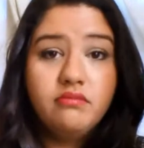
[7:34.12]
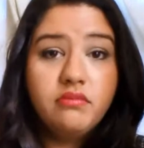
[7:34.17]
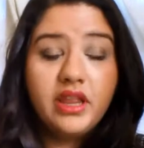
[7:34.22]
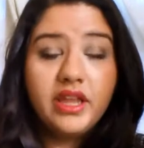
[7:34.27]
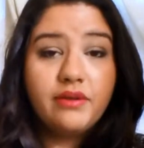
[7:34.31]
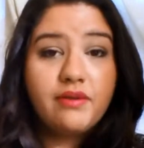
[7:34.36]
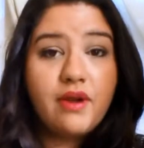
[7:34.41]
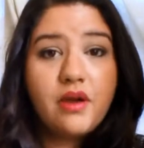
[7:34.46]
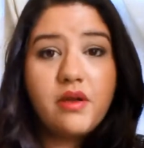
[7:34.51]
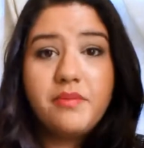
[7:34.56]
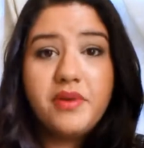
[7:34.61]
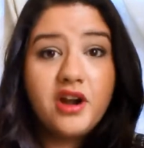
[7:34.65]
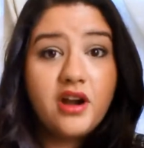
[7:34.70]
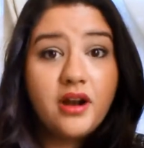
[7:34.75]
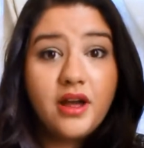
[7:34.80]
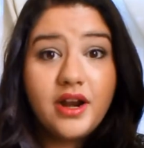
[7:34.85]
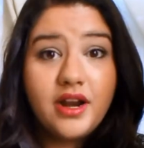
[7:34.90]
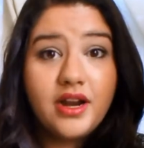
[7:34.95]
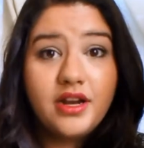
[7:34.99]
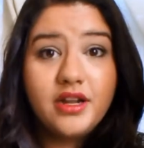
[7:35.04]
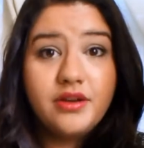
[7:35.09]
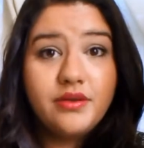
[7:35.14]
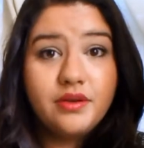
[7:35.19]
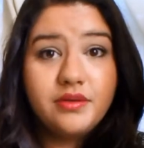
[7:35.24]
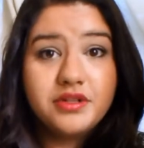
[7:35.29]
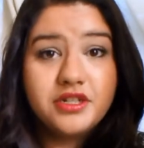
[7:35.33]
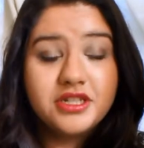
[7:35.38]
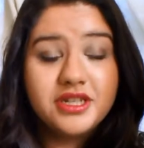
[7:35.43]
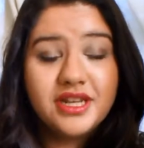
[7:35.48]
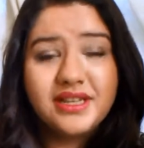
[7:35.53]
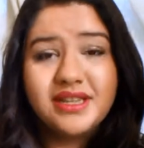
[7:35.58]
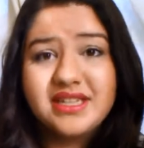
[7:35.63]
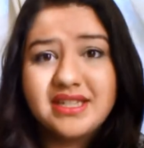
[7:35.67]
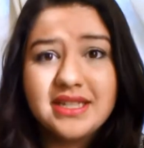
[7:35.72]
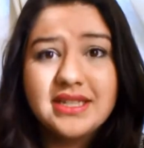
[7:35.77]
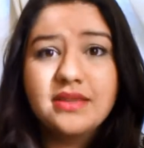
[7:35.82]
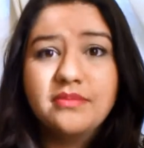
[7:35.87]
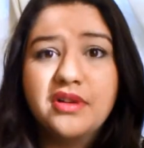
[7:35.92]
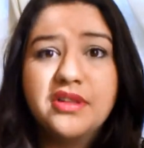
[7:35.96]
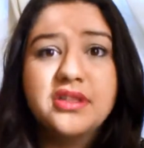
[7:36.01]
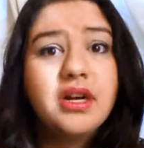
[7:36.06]
But like right when I put it on, I knew it was just like, this is the
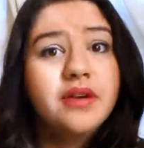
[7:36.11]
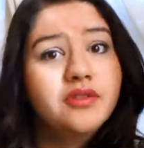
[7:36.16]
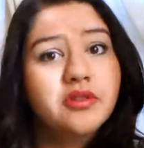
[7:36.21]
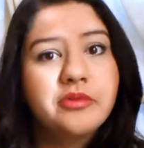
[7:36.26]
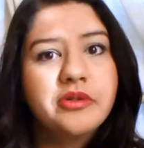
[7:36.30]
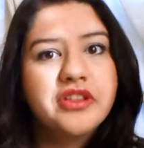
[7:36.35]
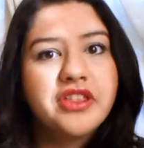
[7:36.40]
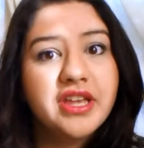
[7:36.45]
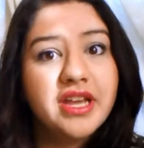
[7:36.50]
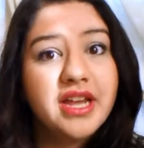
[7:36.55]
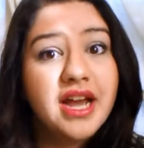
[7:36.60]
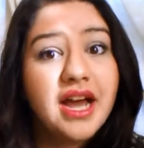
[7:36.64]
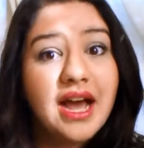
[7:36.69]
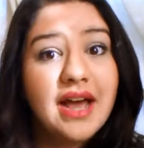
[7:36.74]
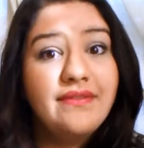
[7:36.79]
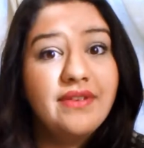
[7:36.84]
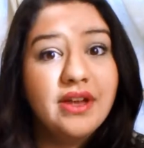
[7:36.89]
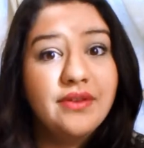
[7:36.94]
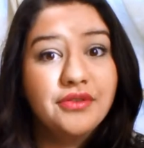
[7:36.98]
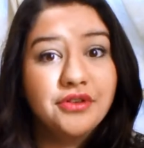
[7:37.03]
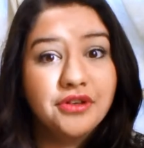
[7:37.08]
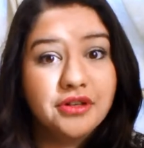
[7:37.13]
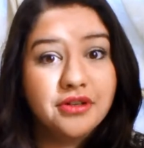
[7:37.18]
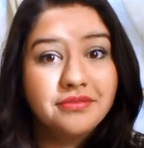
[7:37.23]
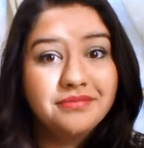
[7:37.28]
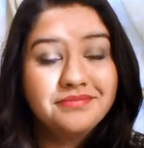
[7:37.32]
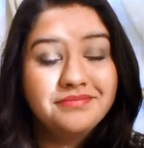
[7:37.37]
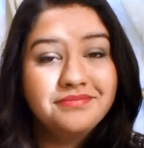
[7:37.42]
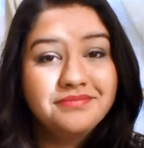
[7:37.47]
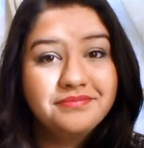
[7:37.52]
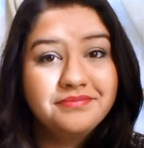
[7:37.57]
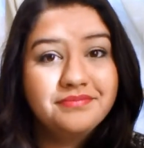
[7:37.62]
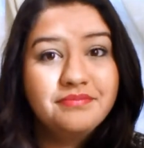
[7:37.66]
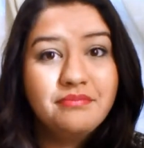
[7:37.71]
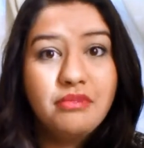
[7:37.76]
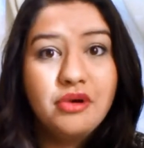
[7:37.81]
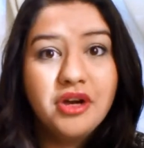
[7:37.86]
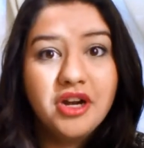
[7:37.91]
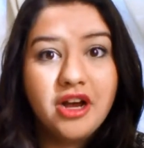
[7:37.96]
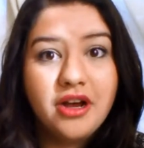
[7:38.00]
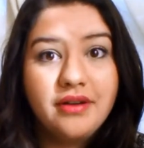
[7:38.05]
most comfortable thing I've ever
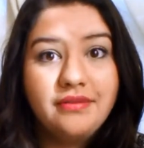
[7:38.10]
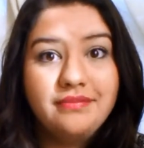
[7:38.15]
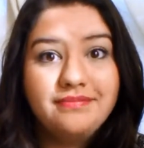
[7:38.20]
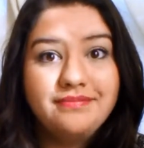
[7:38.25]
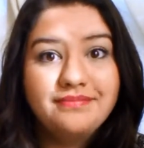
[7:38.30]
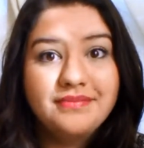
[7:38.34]
put on.